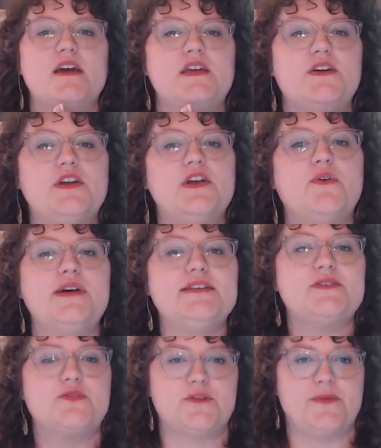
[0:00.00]
You can always
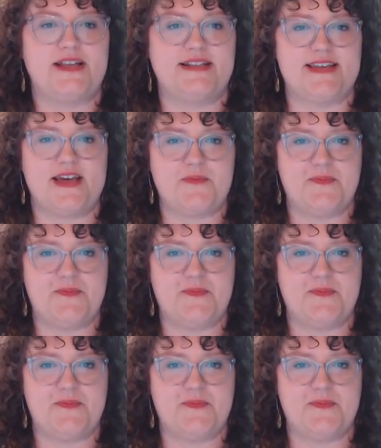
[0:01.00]
order pizza.